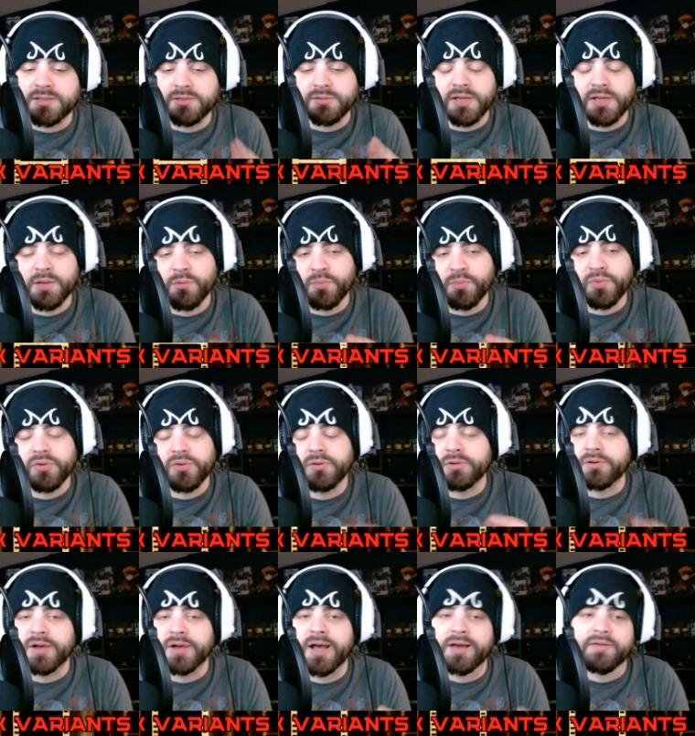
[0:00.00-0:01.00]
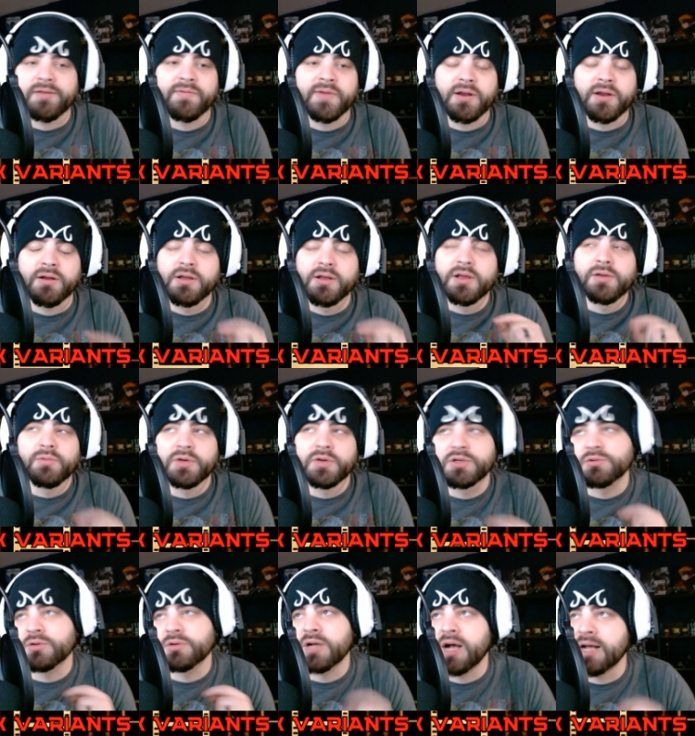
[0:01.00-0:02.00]
So they will pull her out of there,
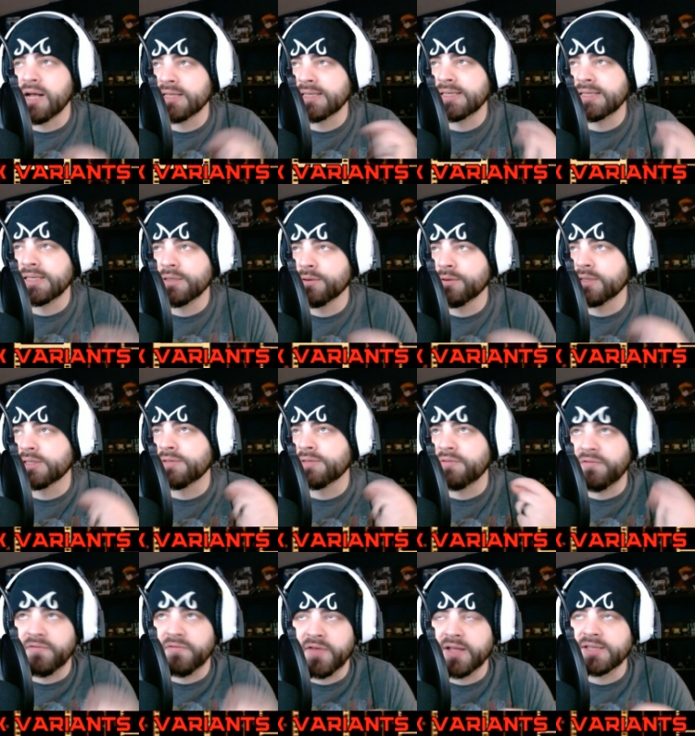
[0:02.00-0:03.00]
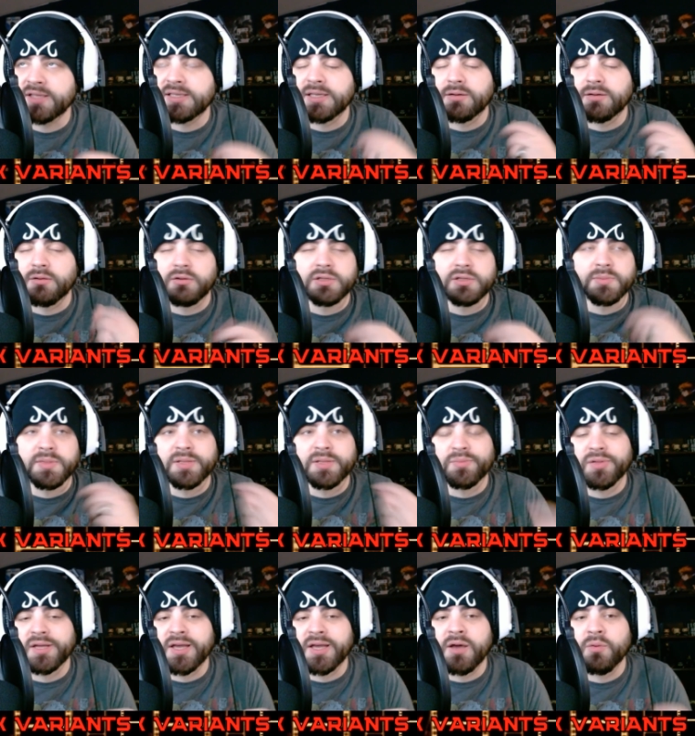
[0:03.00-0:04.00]
which will cause a series of events that'll ultimately
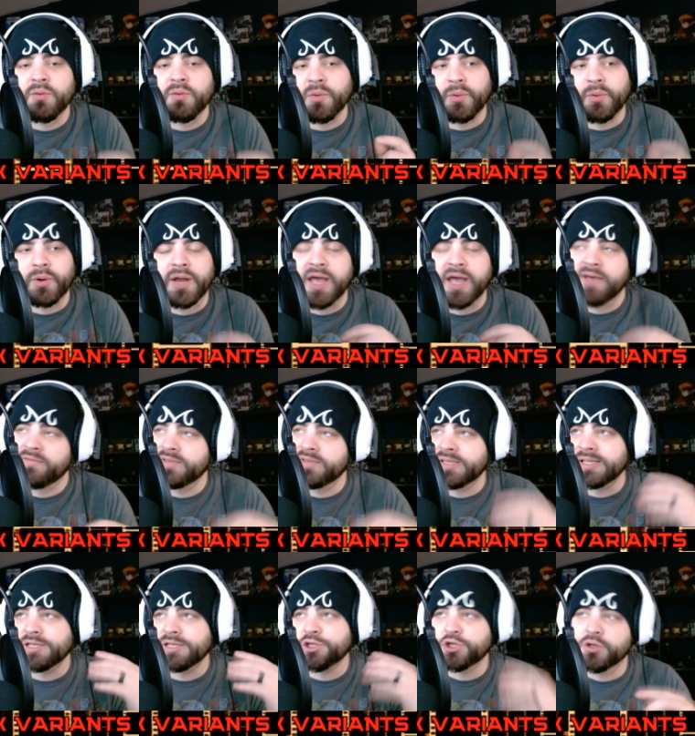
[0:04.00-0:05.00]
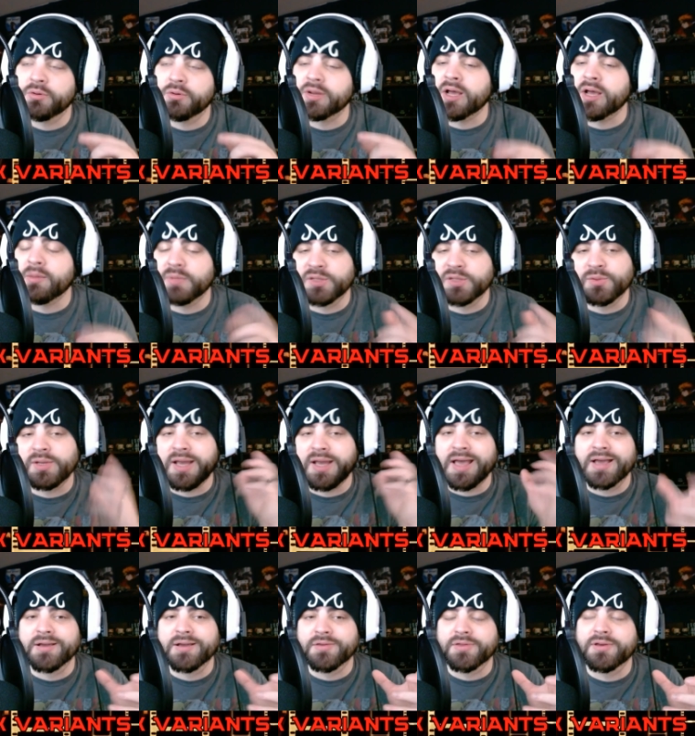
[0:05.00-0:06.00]
play out where we're going to have this showdown between
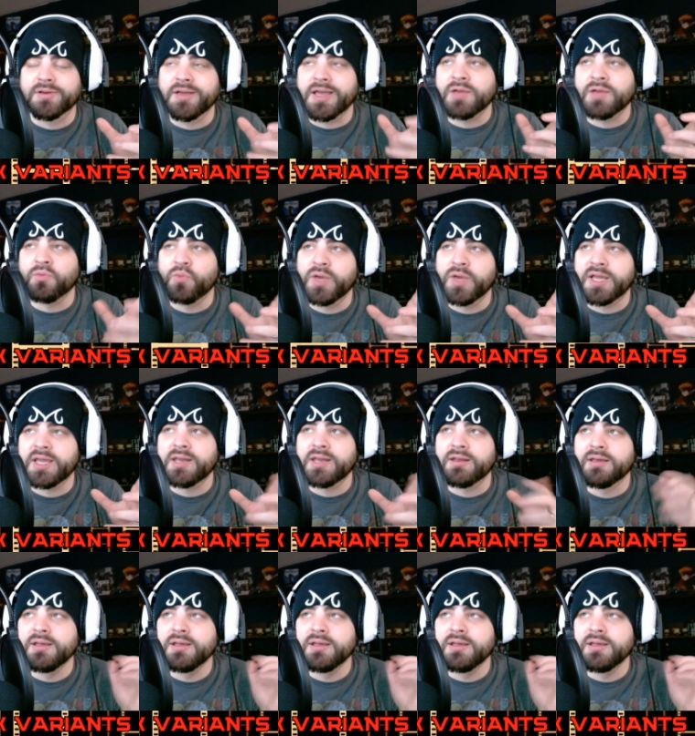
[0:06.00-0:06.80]
Agatha and Wiccan